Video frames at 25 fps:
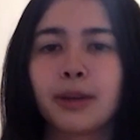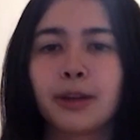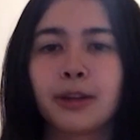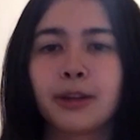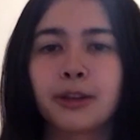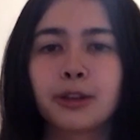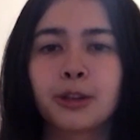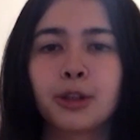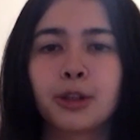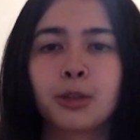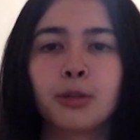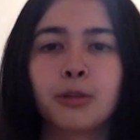about
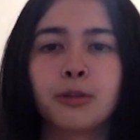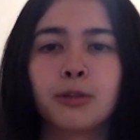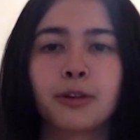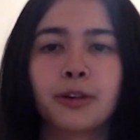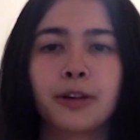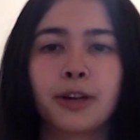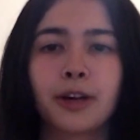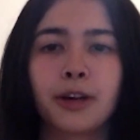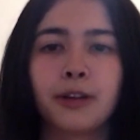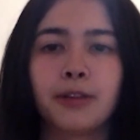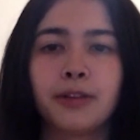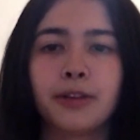school before
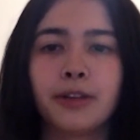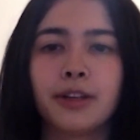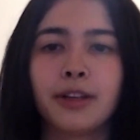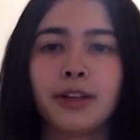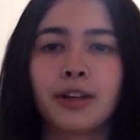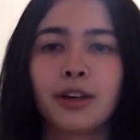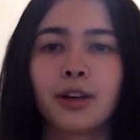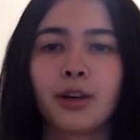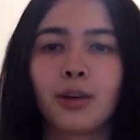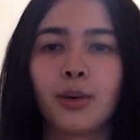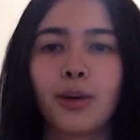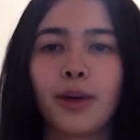COVID?
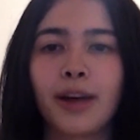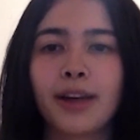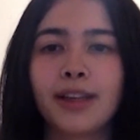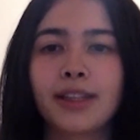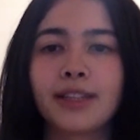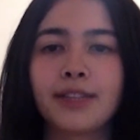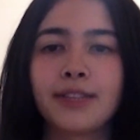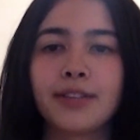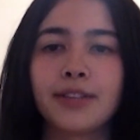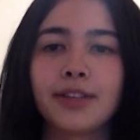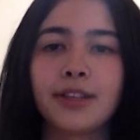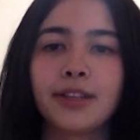What
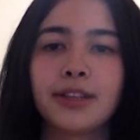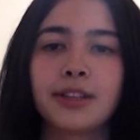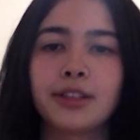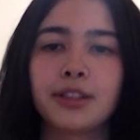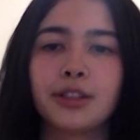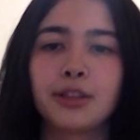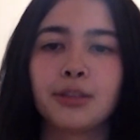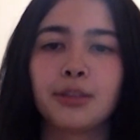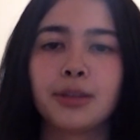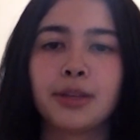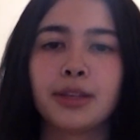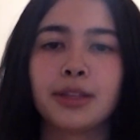activities do
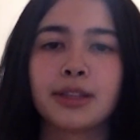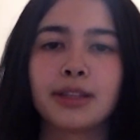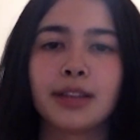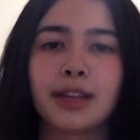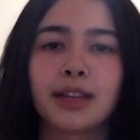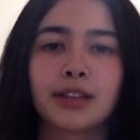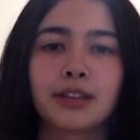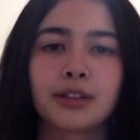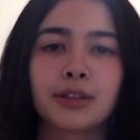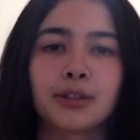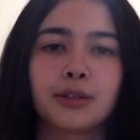you miss at